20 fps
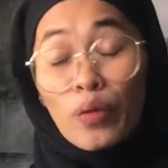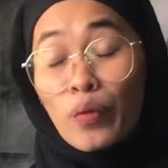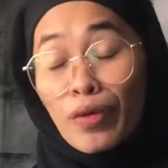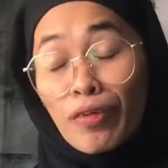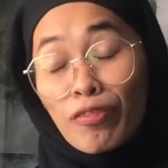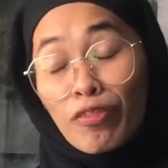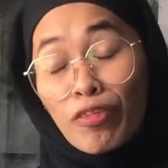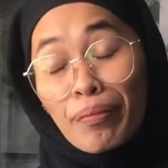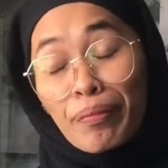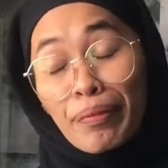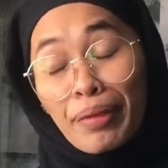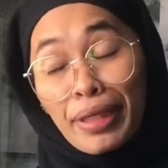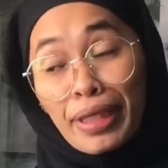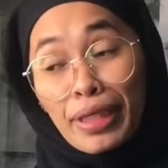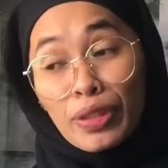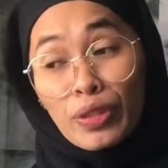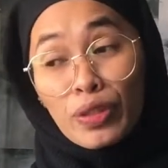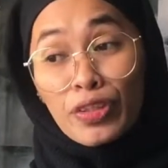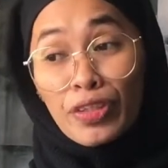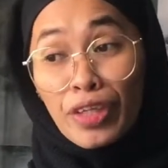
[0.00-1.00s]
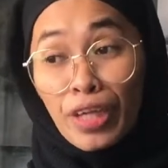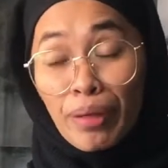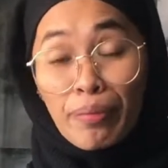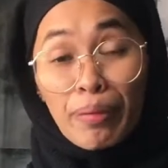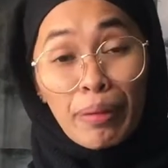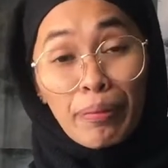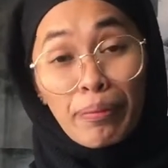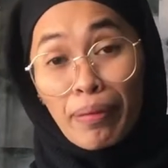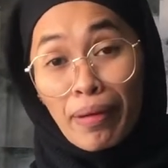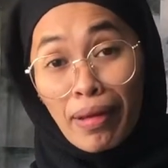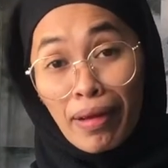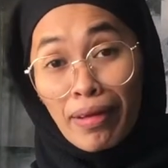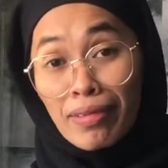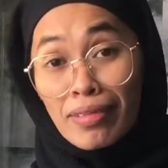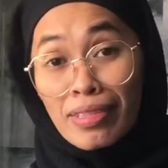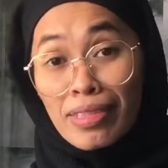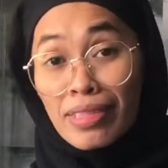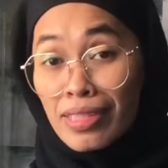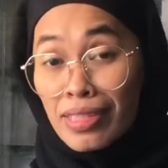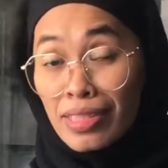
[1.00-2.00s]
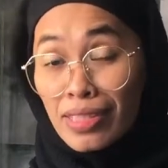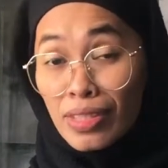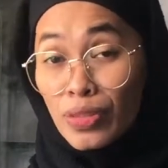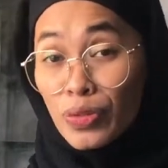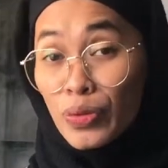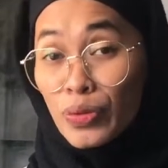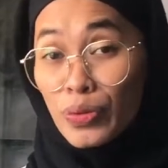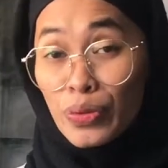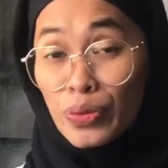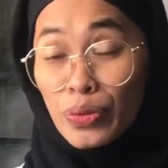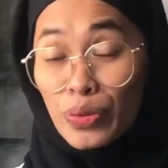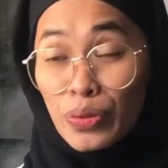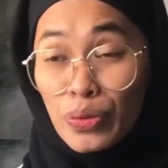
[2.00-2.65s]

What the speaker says: way for me to train my plants to